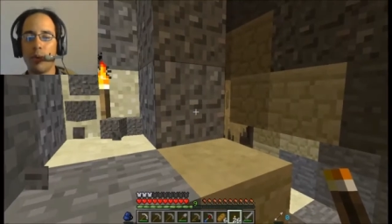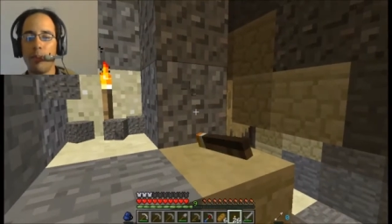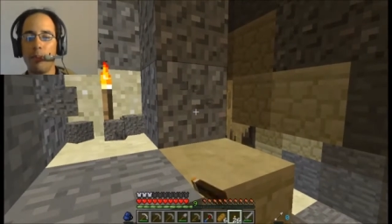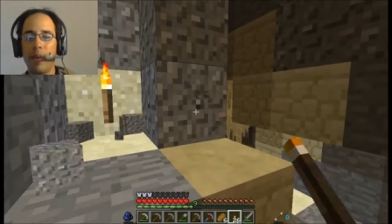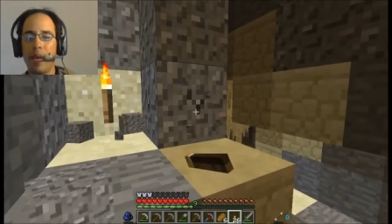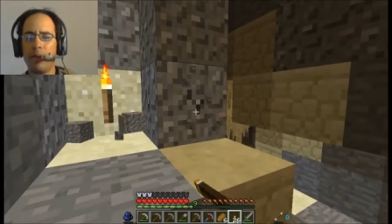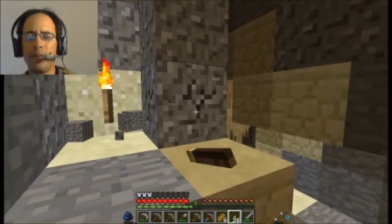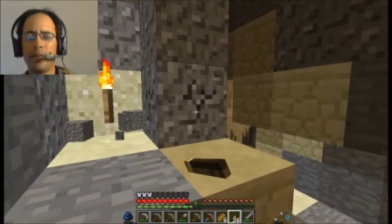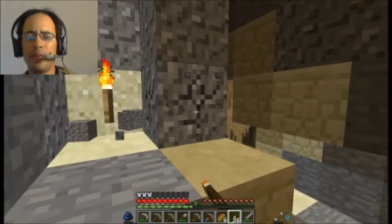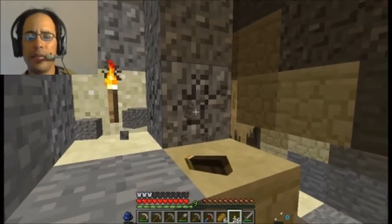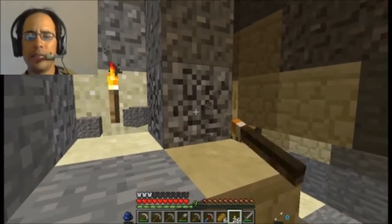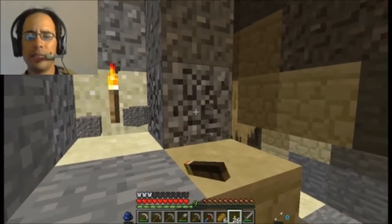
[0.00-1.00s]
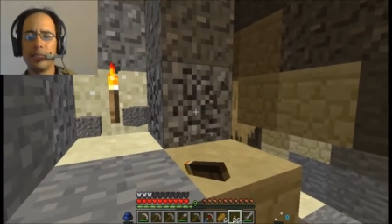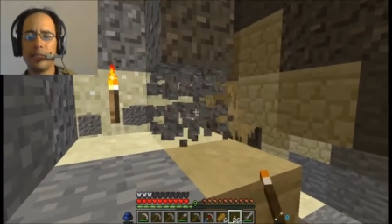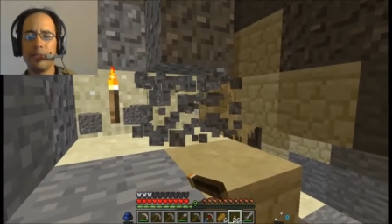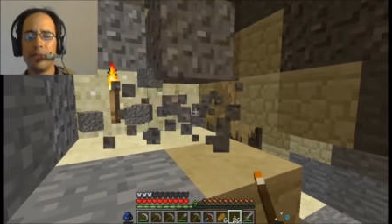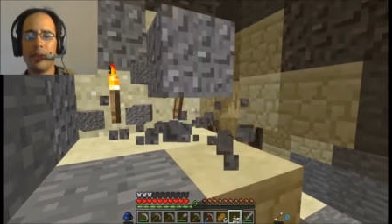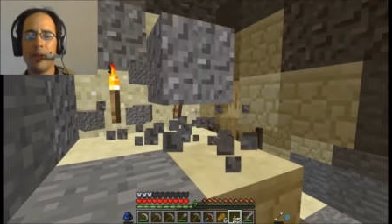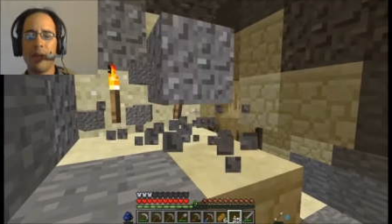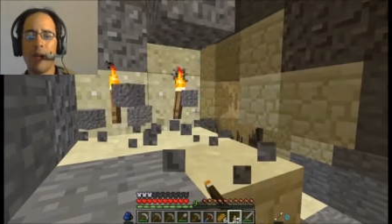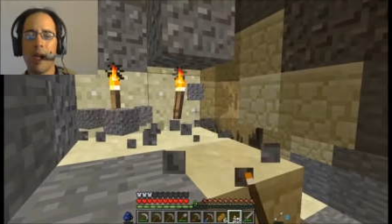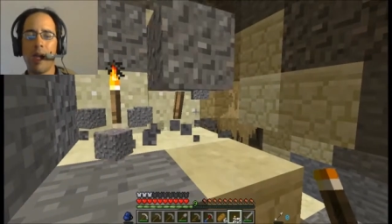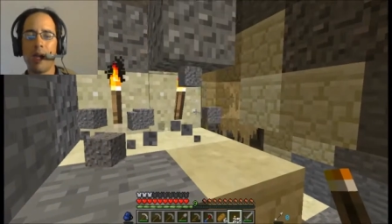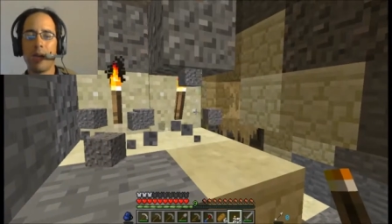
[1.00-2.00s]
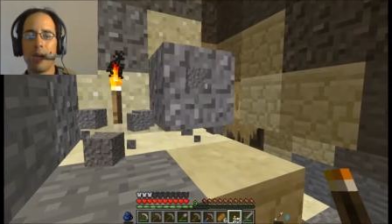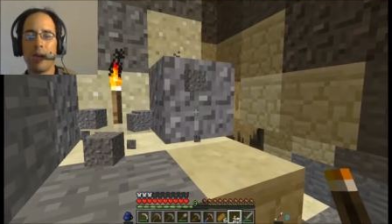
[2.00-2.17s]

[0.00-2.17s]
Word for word: those berry things that I found.